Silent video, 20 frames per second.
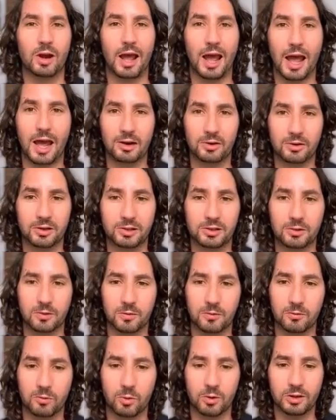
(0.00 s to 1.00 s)
accurate to
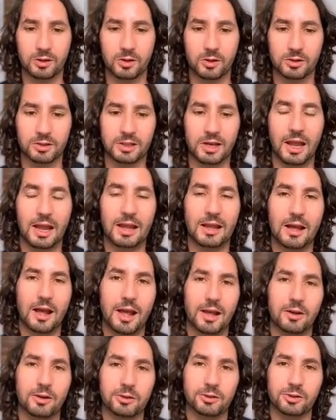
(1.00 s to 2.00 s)
avoid those AI
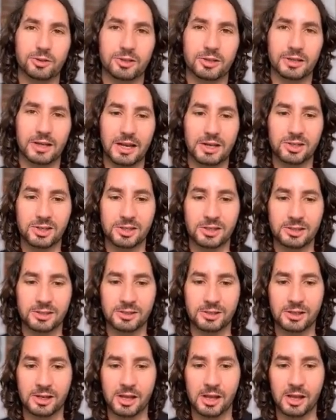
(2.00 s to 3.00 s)

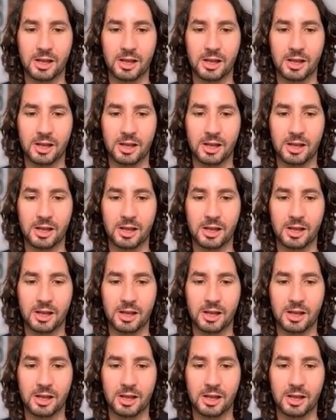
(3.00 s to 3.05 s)
hallucinations.